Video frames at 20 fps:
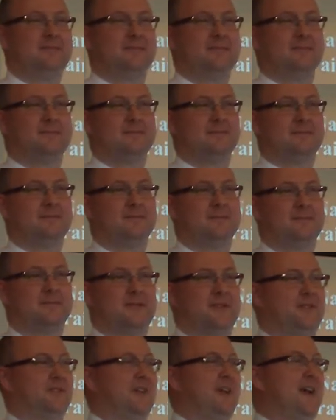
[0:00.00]
Fans forever.
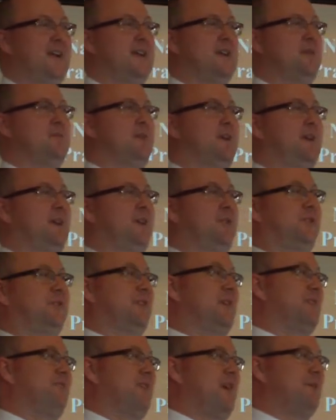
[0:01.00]
This side, anybody else?
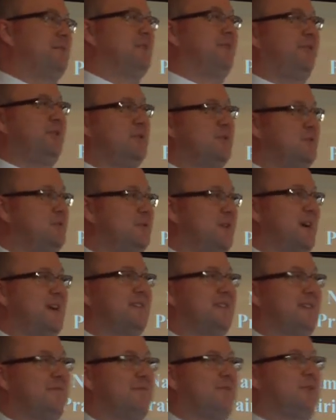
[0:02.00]
It's like Family Feud. You
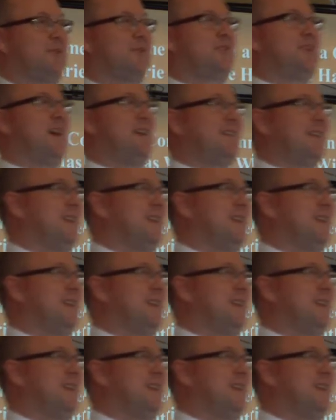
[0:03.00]
guys get first shot